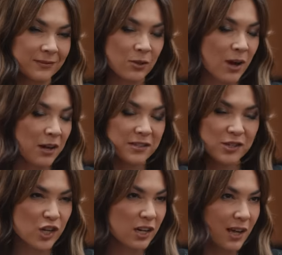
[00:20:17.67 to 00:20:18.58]
So how does
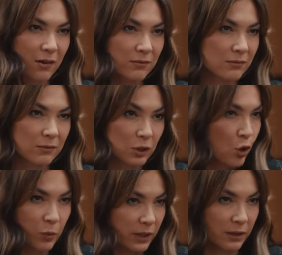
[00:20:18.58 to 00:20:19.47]
this shake out
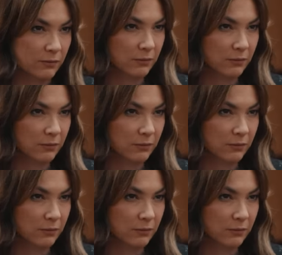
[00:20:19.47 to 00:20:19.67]
globally?